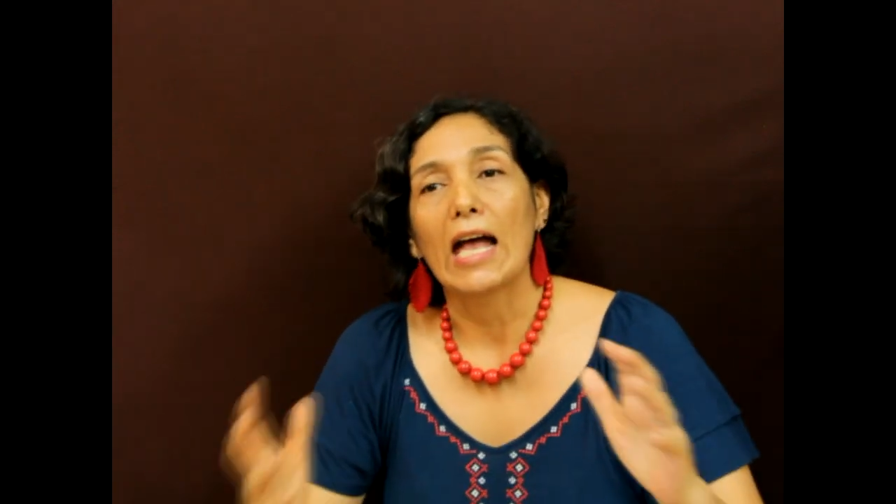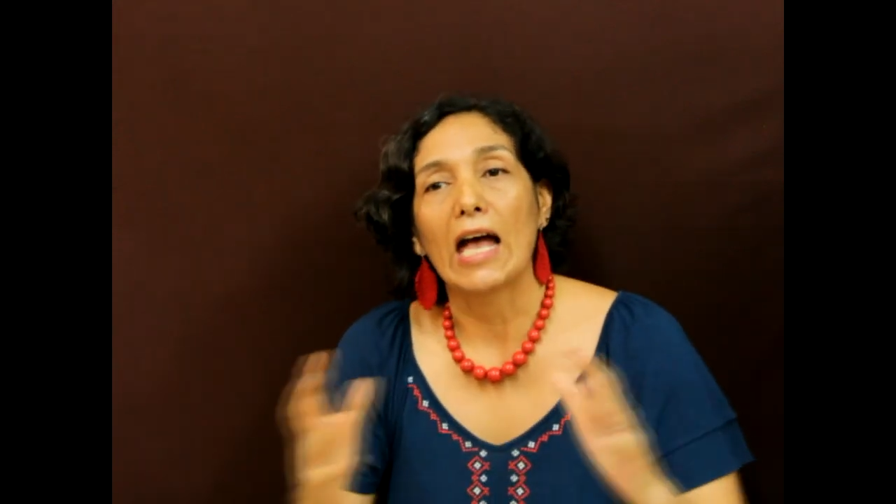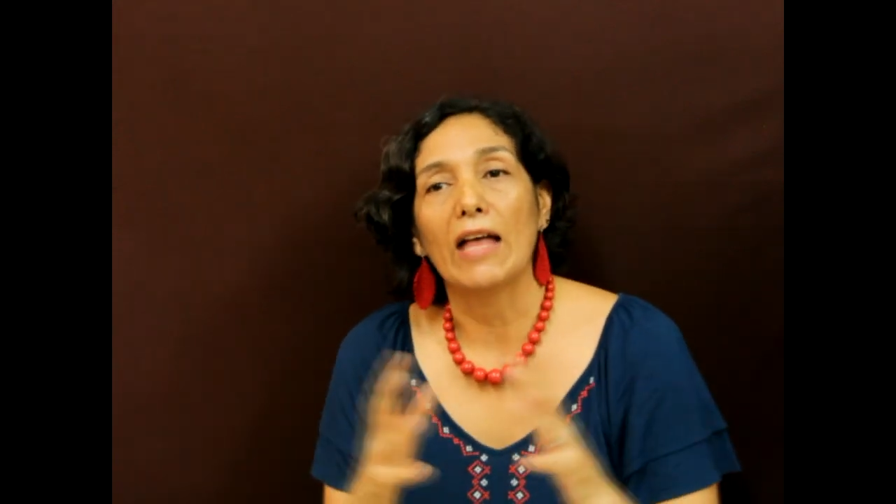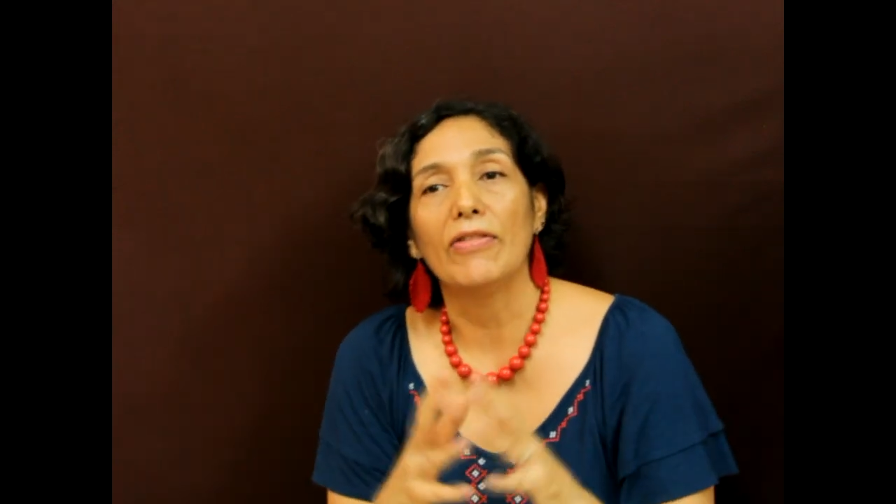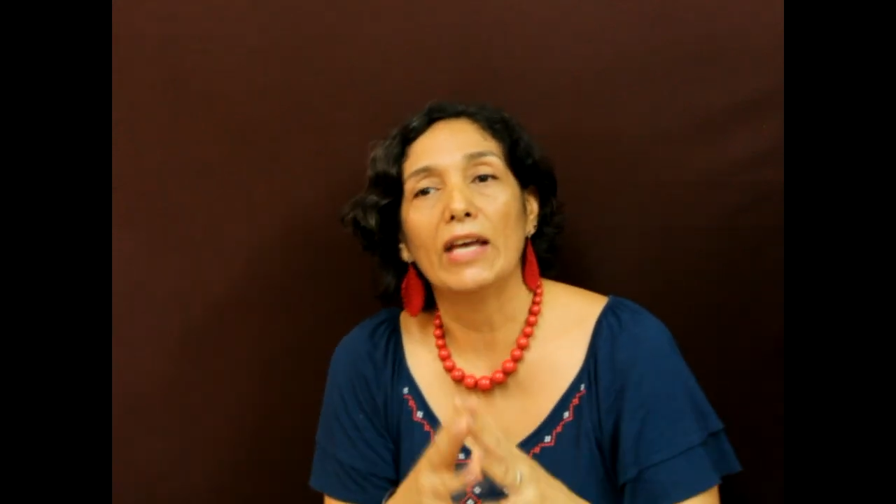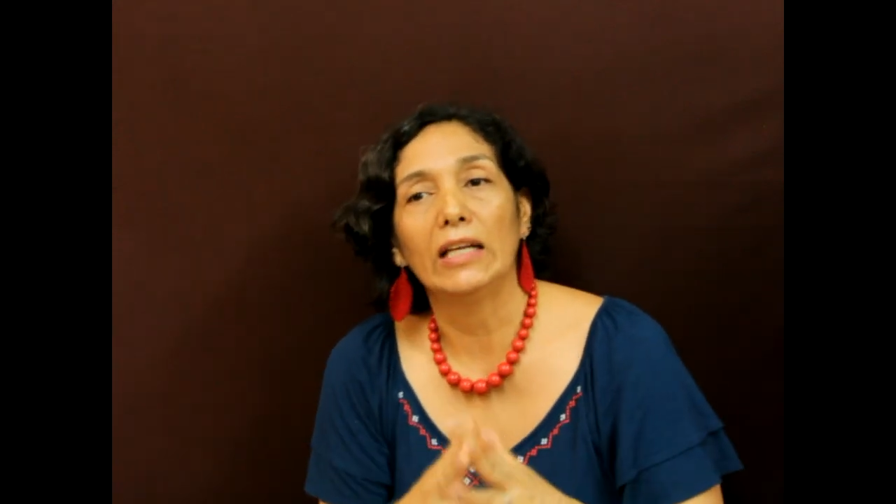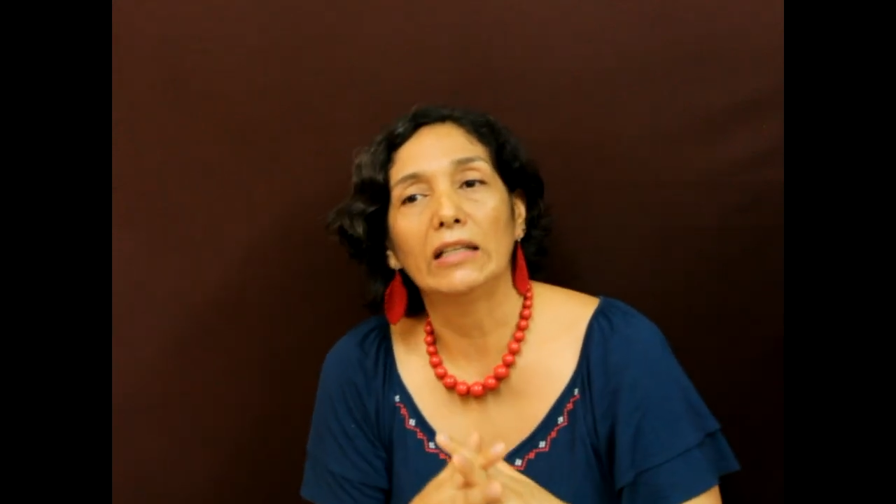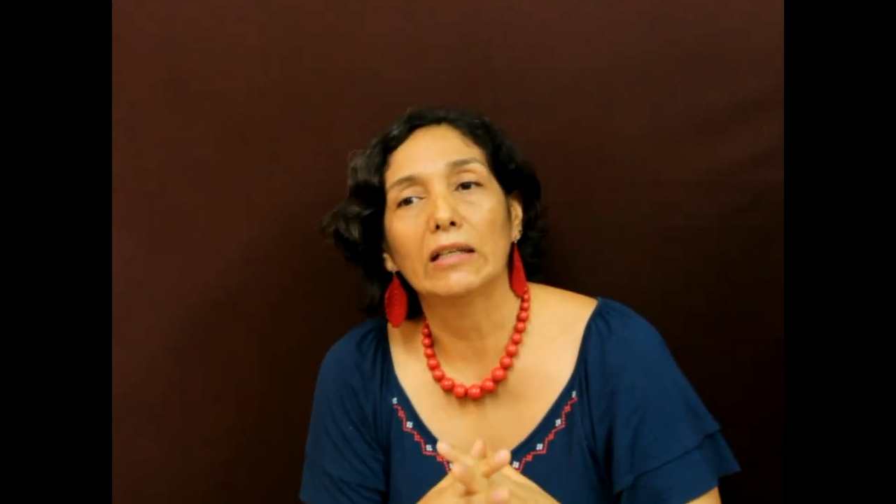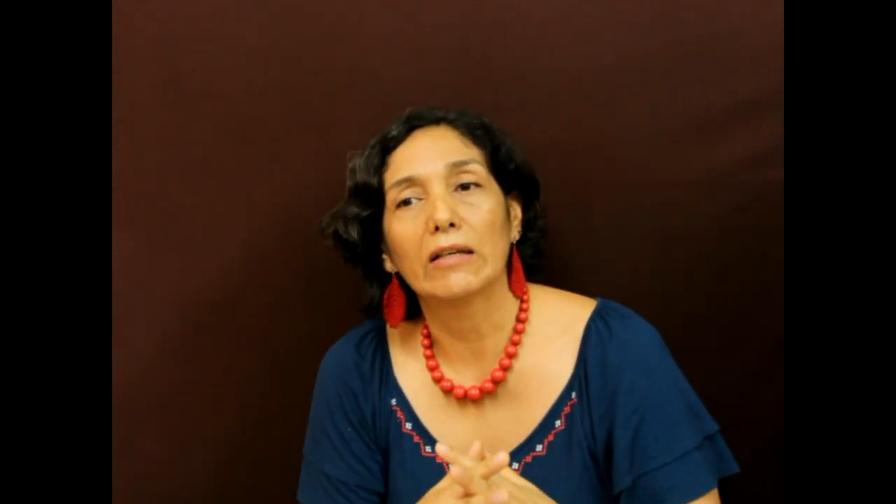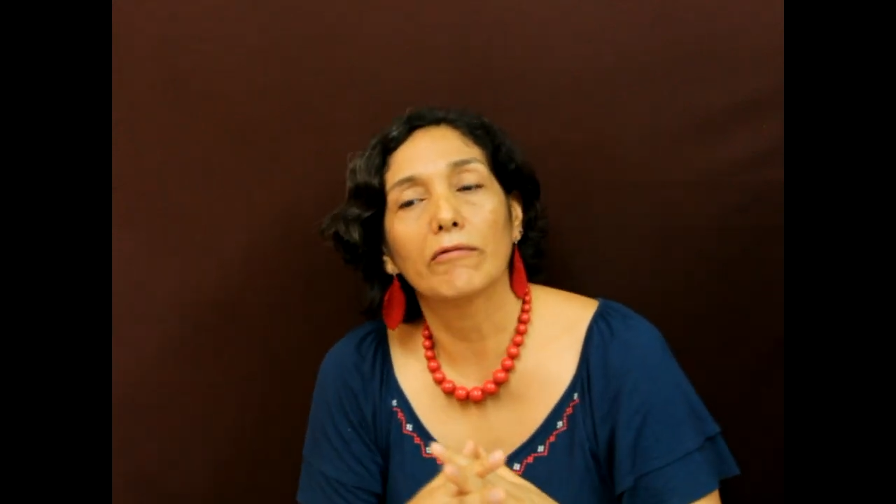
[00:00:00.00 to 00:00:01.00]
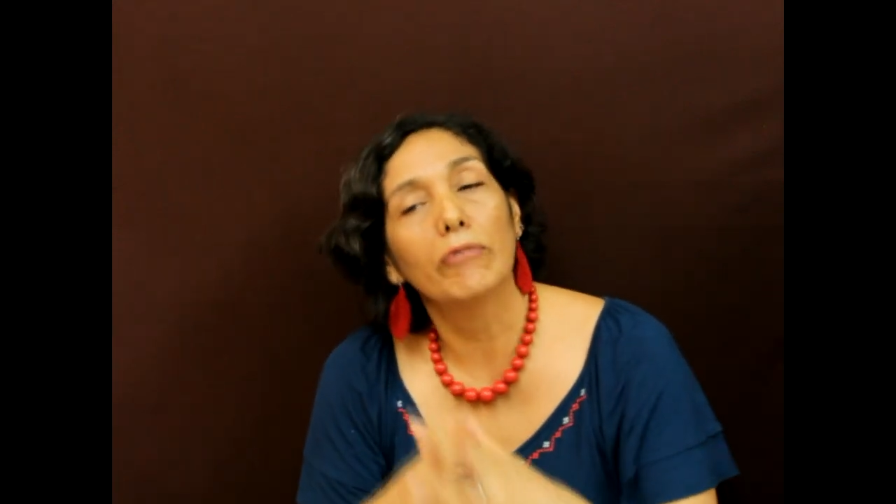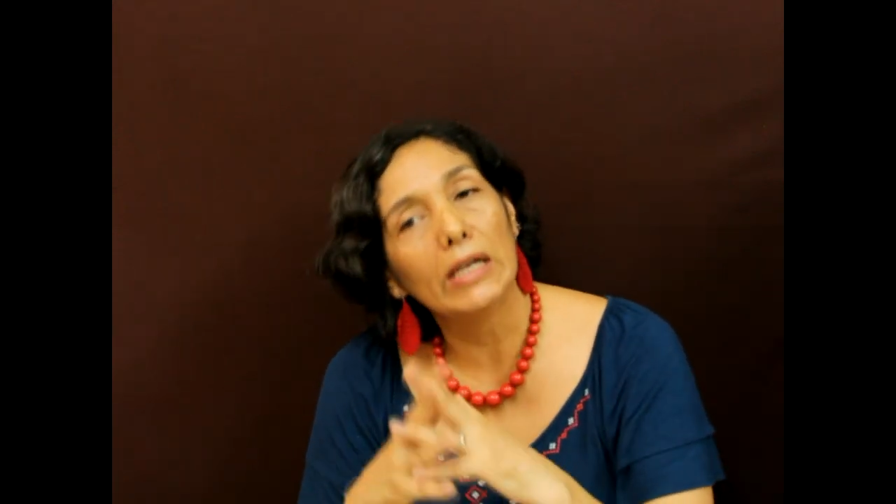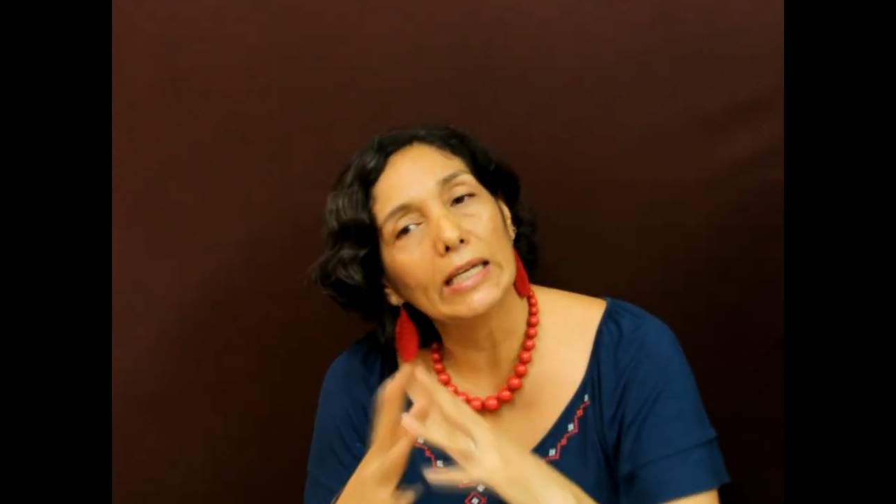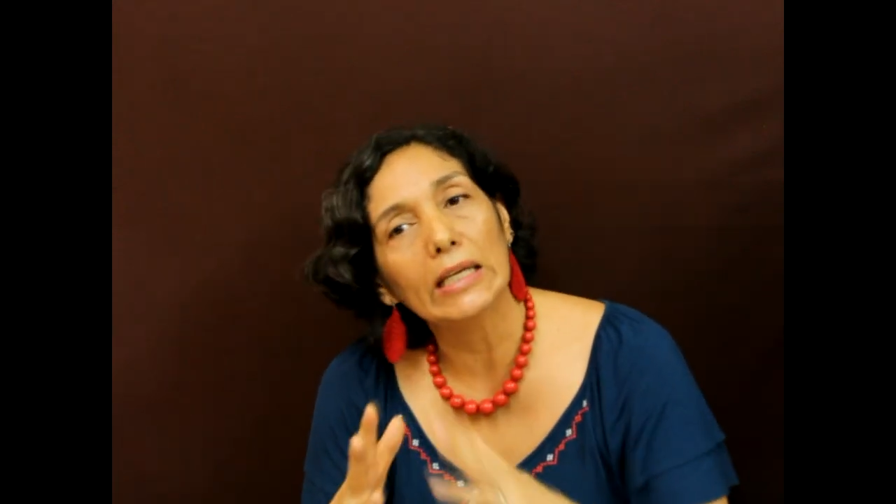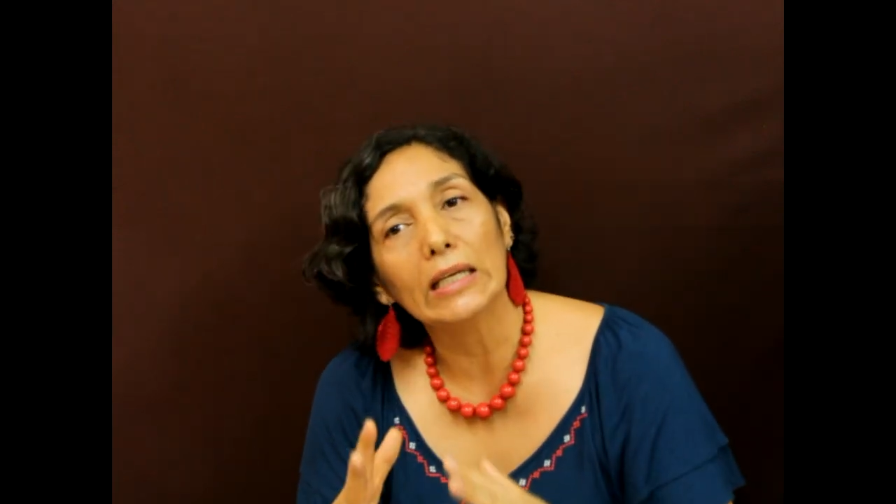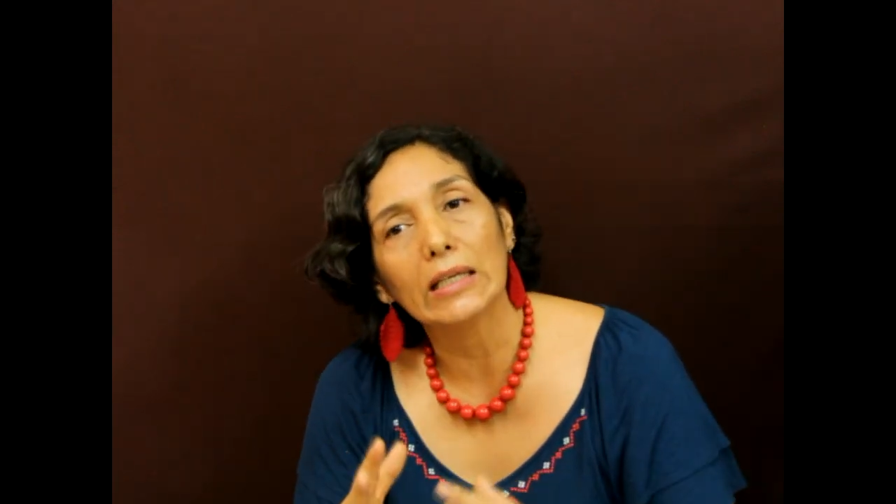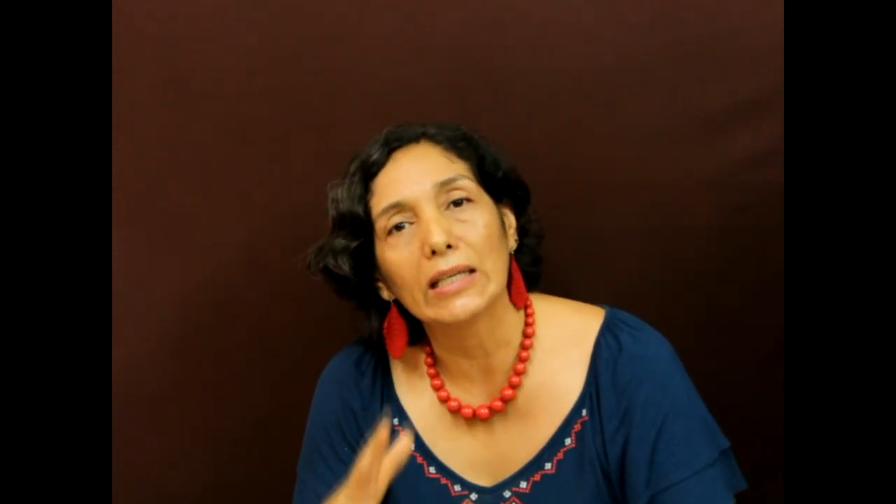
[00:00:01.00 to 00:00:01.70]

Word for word: and then really